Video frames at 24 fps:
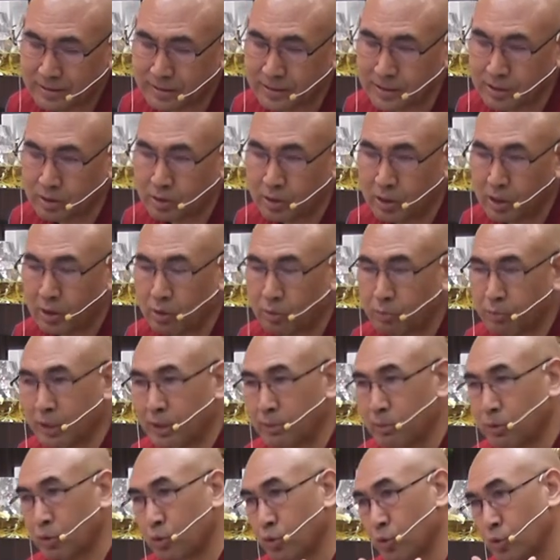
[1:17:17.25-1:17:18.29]
Now we
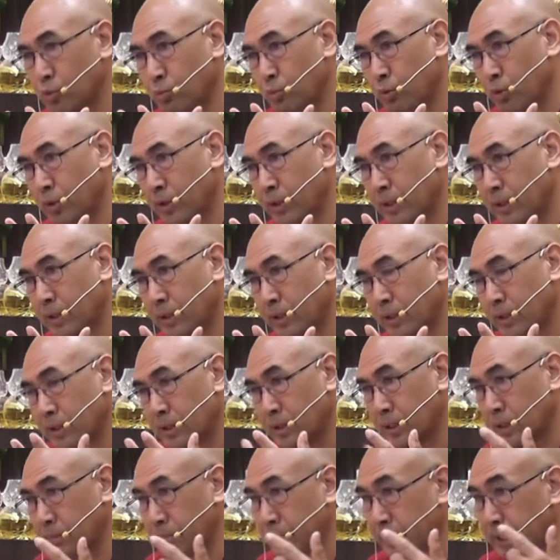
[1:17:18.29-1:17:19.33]
have a huge body.
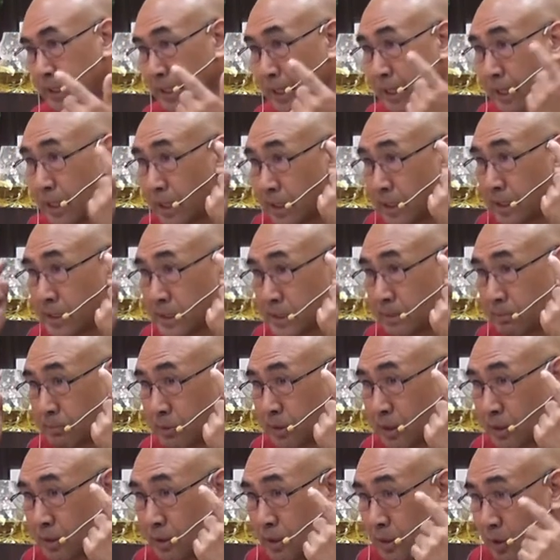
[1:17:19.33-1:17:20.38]
That means anger, same
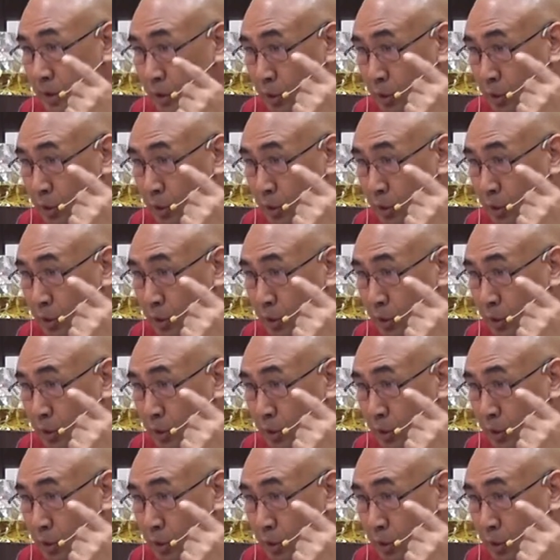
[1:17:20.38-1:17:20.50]
thing.